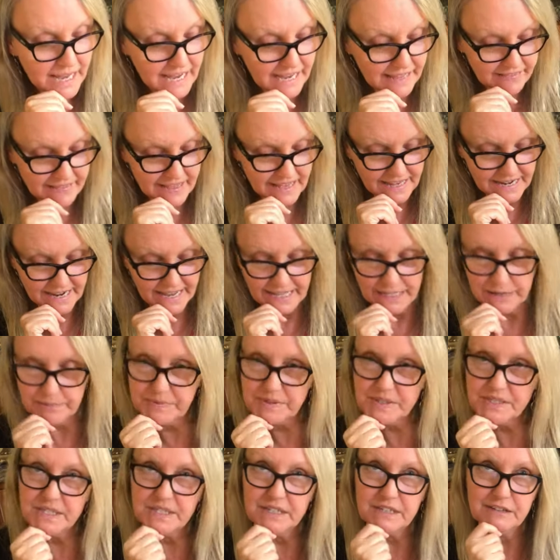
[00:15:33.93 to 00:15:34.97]
And that
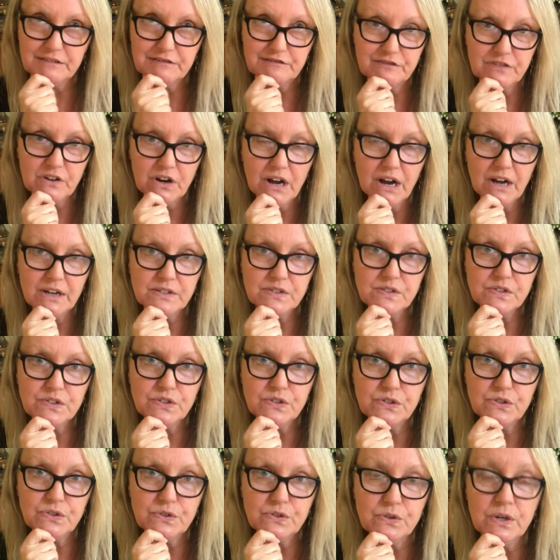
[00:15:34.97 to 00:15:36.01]
helps the frogs
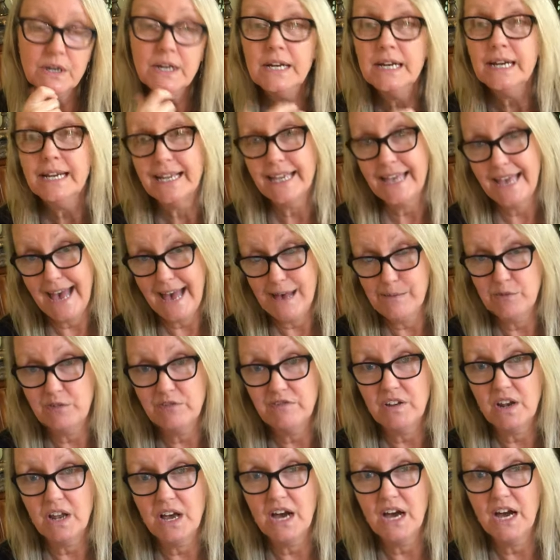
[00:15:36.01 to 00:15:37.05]
to
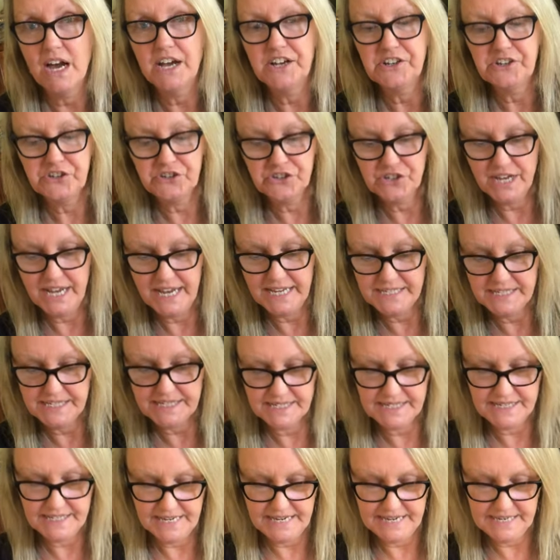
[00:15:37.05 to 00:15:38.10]
camouflage and
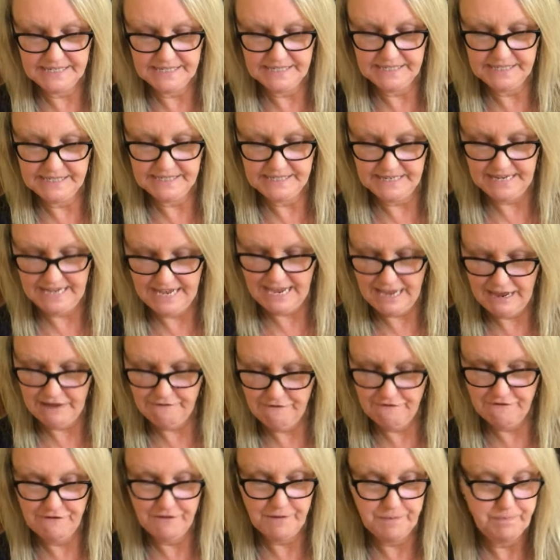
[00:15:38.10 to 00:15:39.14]
stay
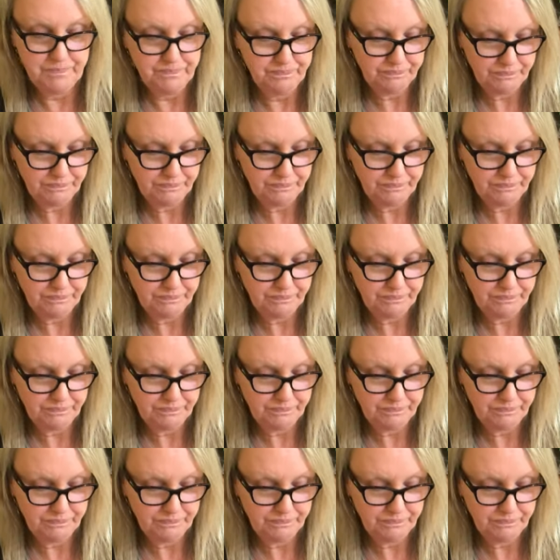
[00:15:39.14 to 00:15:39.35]
safe.